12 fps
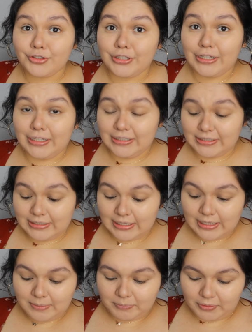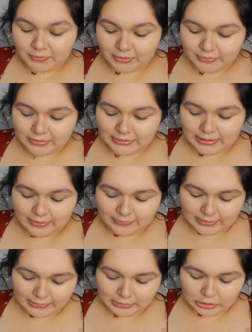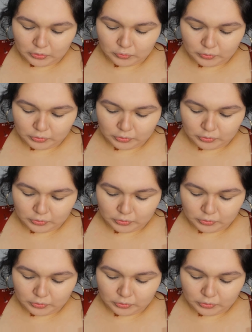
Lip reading: shades, but we're gonna see how that goes.